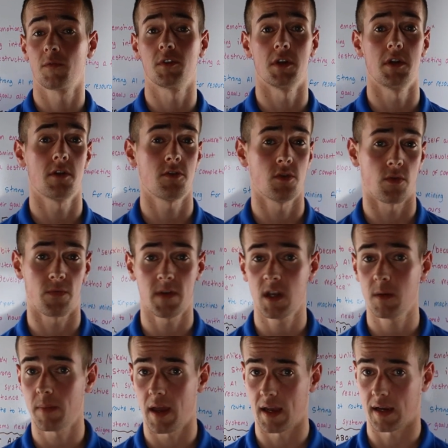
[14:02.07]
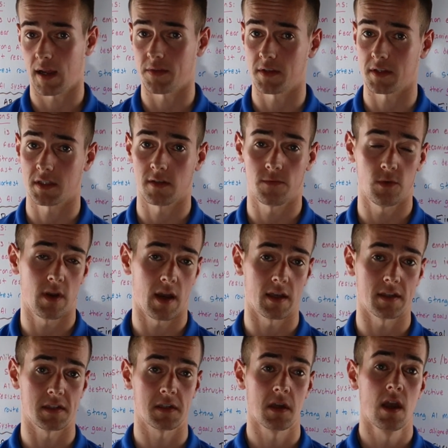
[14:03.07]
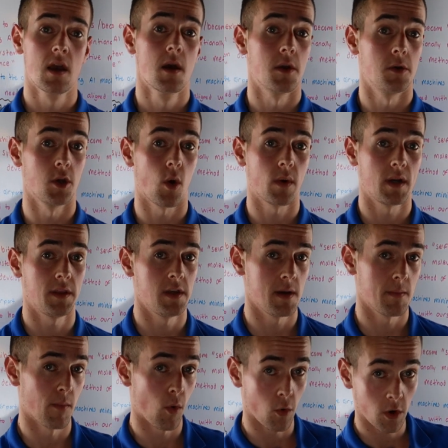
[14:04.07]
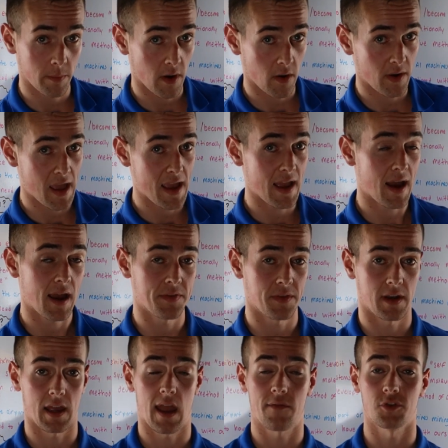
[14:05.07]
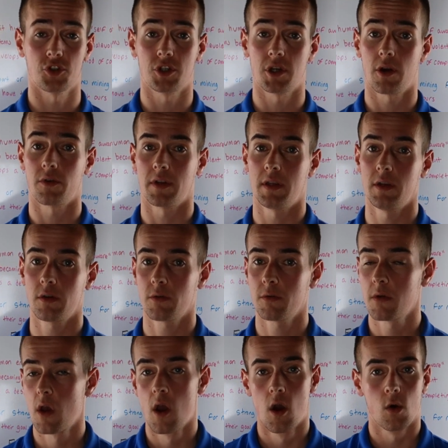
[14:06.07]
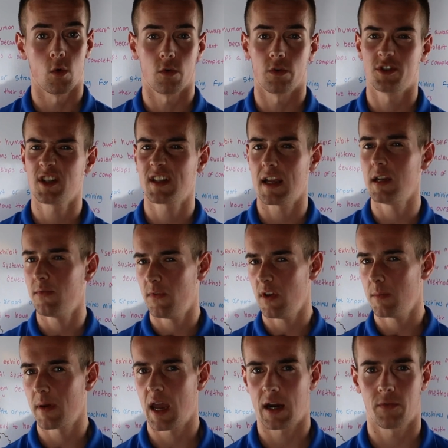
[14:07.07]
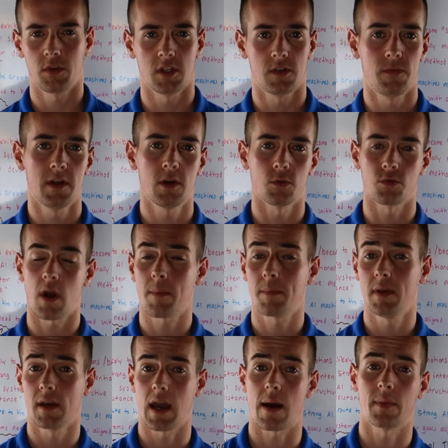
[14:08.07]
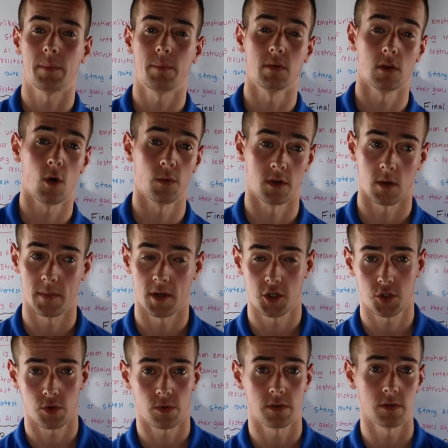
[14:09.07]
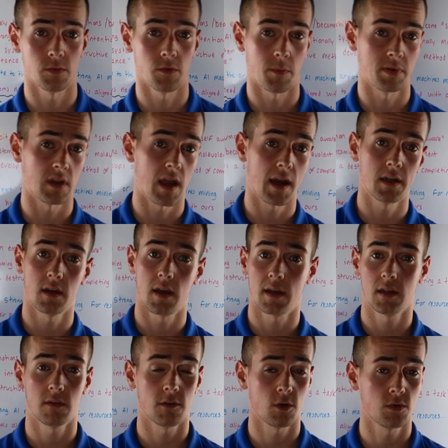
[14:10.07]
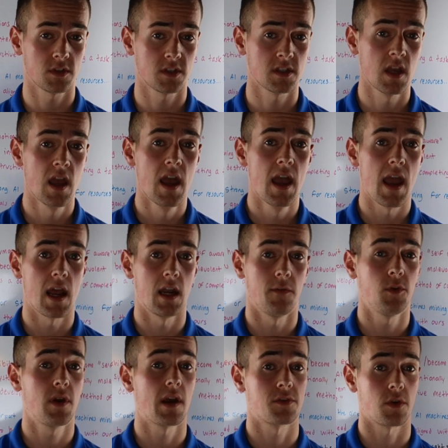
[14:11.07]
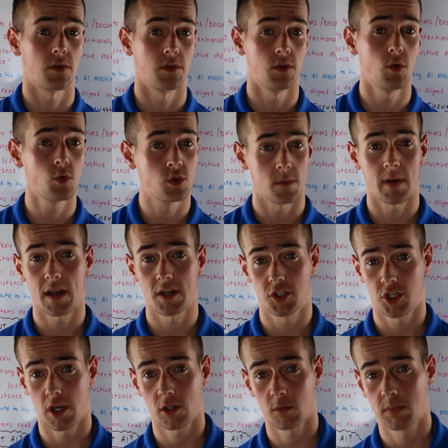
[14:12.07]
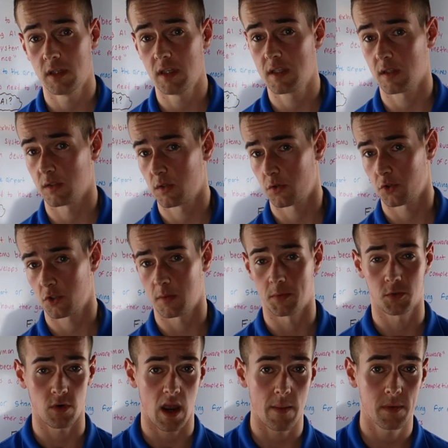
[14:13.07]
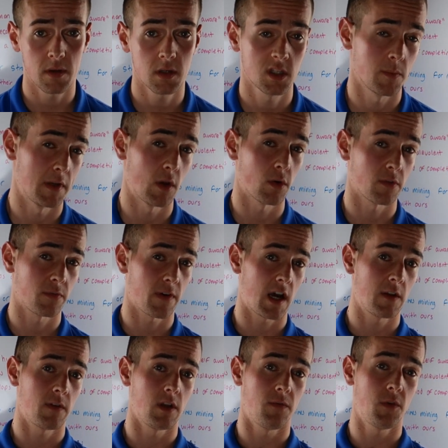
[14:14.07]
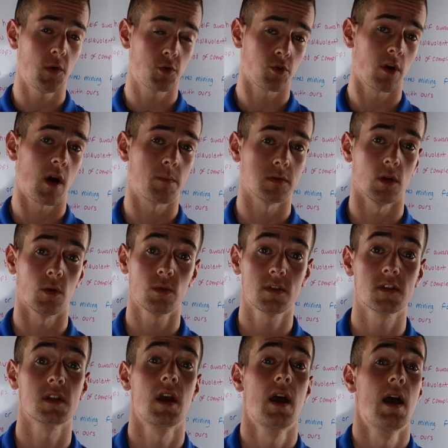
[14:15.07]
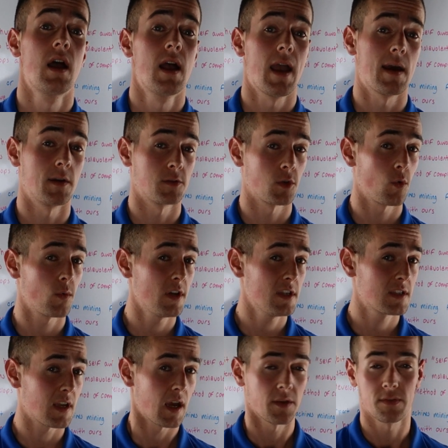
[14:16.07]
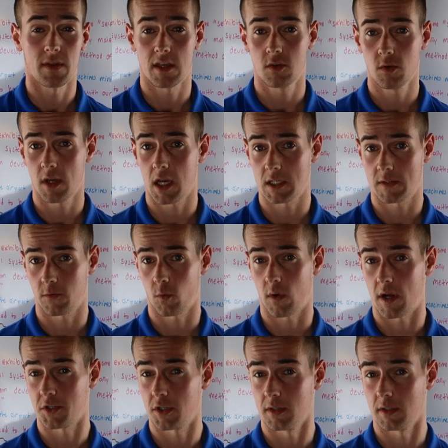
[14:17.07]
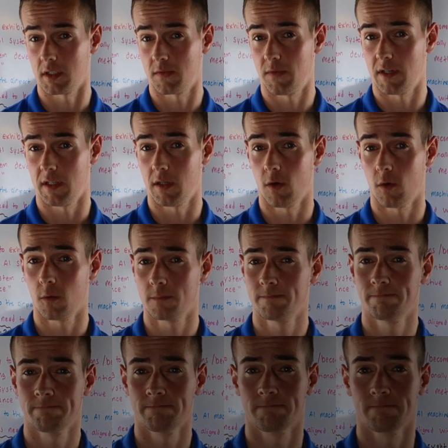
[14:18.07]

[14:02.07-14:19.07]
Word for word: love to hear your feedback on this. If you guys know anything more about AI that I haven't shared here, or just any feedback for this video, drop me a comment below and I'll make sure to reply to any of those. And if you guys are new to my channel, please consider subscribing to be notified of any future uploads. And as always, I thank you guys for watching this video.